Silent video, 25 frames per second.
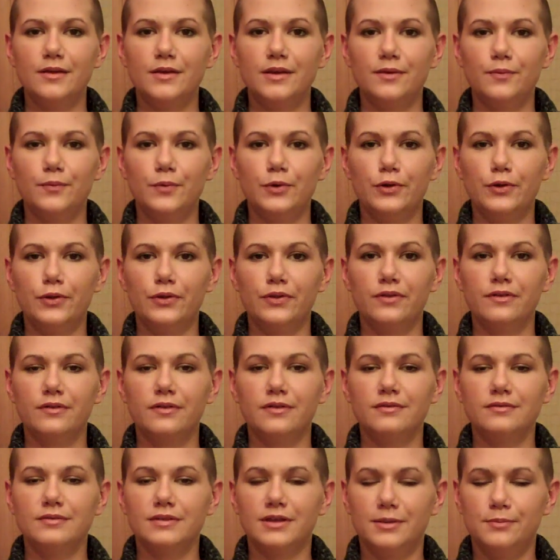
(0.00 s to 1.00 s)
it will
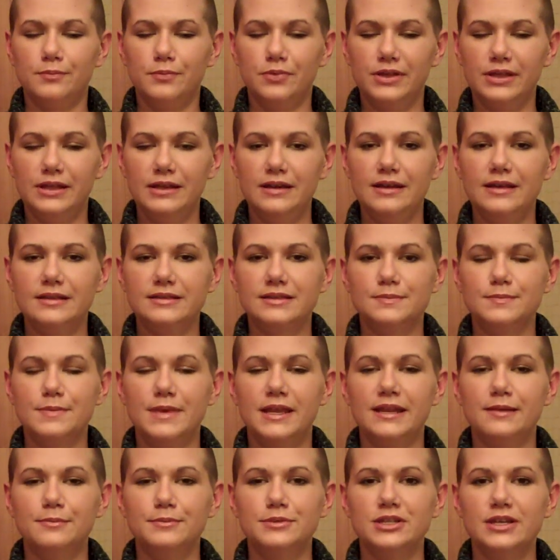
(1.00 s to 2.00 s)
complete its
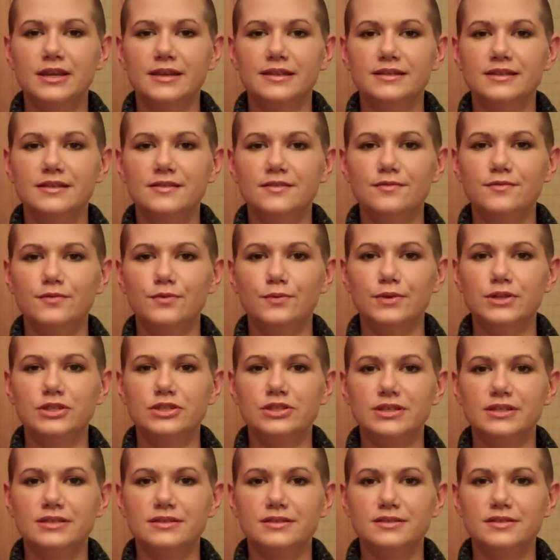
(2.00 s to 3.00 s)
main objective,
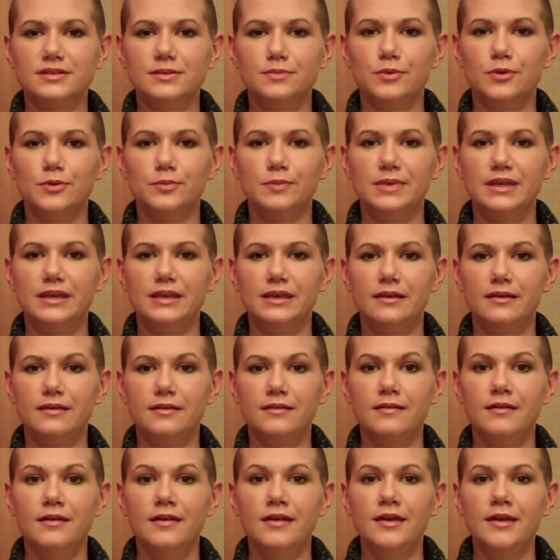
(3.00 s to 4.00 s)
which is to put me
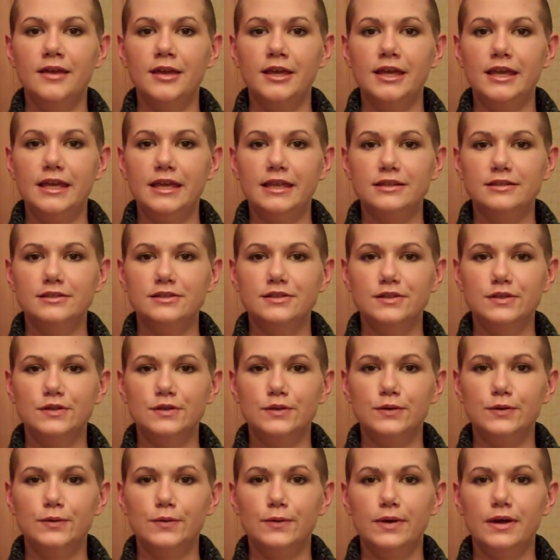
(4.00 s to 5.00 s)

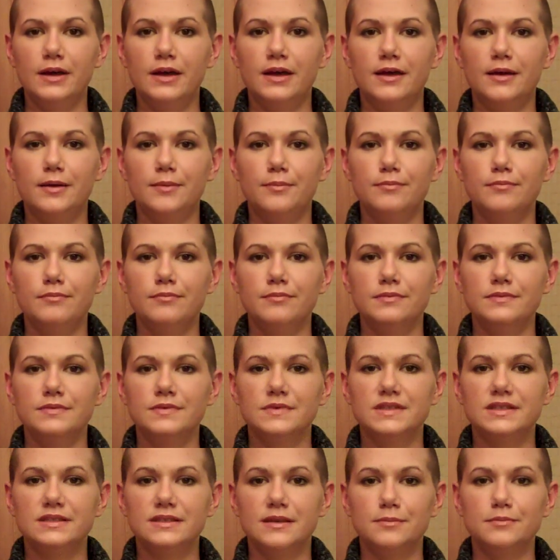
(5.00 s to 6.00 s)
into
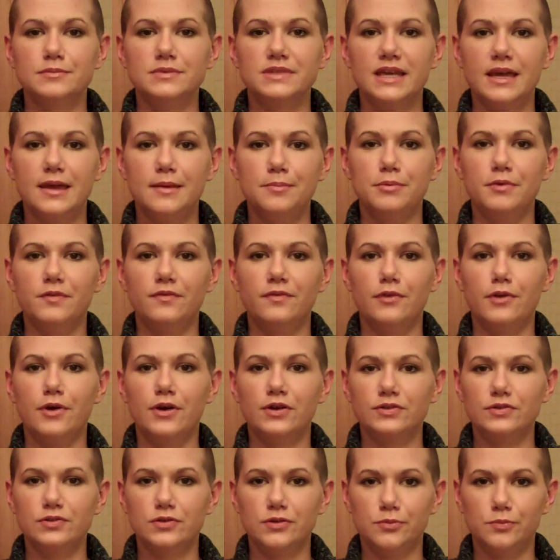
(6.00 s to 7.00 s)
some type of
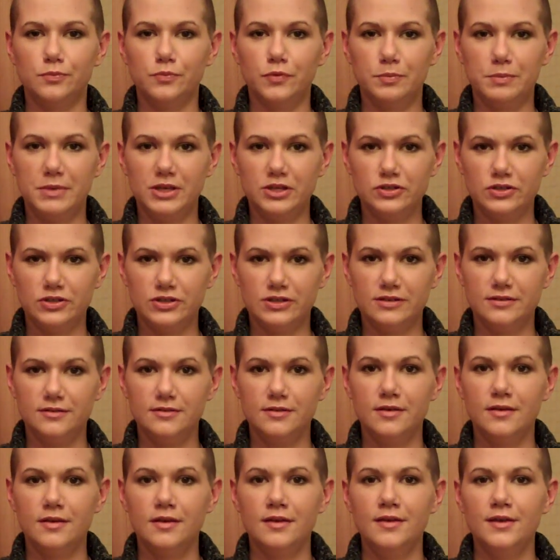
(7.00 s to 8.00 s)
long-term remission.
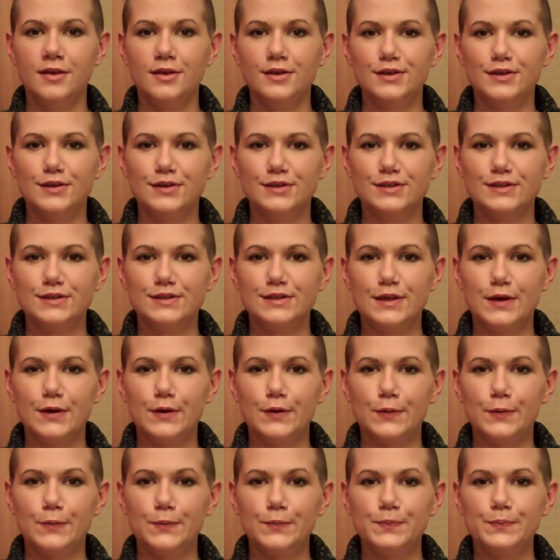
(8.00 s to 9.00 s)

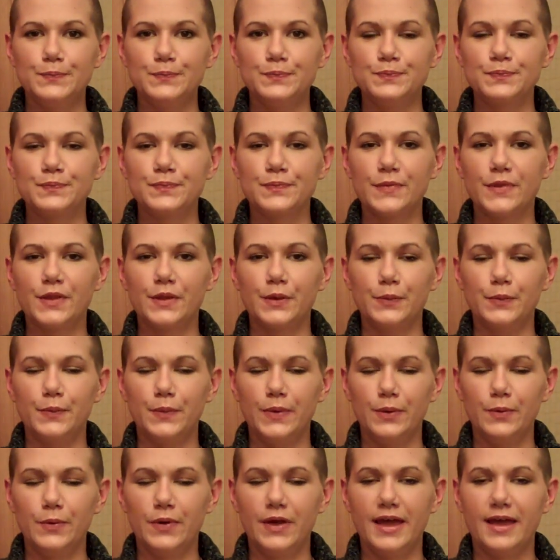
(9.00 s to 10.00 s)
So
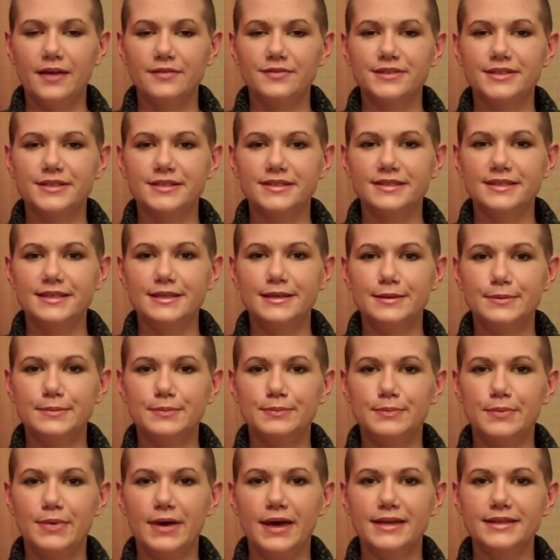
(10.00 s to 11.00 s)
we will have to see.
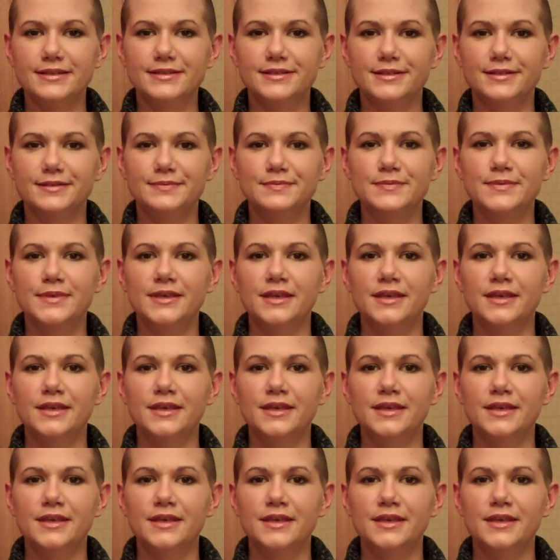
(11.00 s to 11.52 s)
But